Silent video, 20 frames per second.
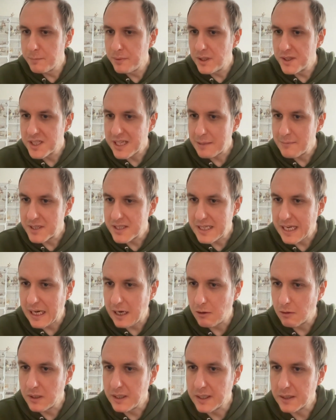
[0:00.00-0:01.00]
same as
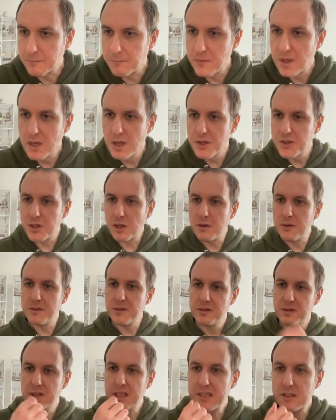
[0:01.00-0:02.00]
toweling? So
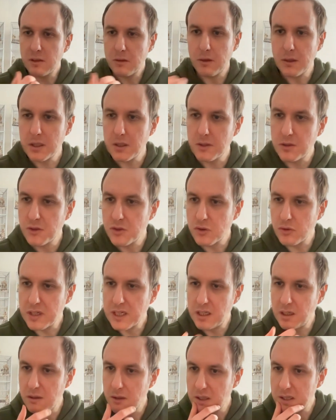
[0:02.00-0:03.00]
there's... Sorry,
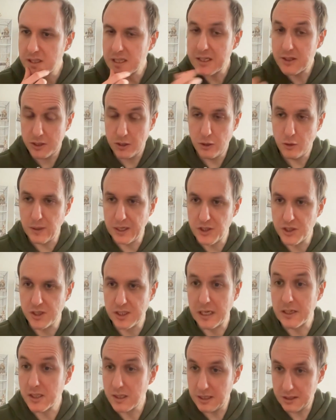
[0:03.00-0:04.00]
is there two questions
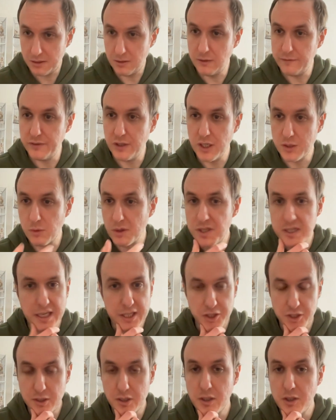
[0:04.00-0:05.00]
there? So let's do the first one.
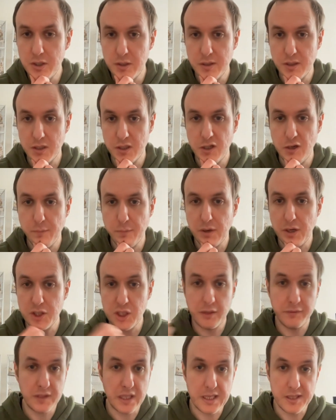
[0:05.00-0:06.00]
Yes, you could use a toothbrush
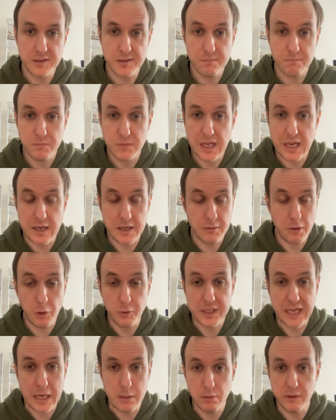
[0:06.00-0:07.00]
if they're
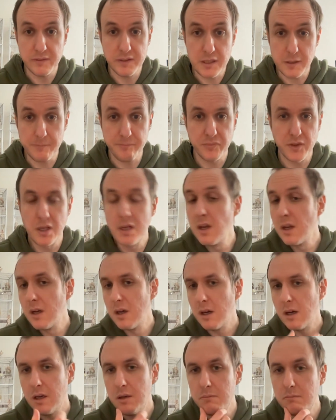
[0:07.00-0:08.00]
okay with it.
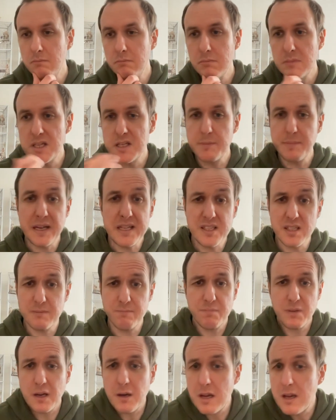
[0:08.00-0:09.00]
It depends
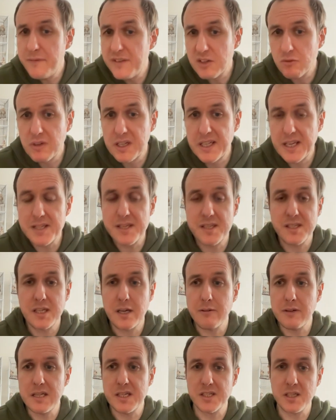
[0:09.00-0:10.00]
if it's really
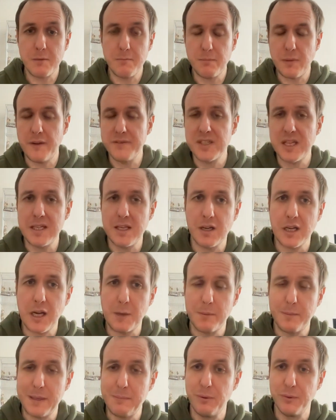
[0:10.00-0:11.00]
necessary. I've seen a
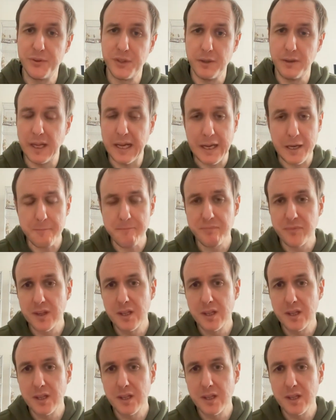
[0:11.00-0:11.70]
couple of people do that,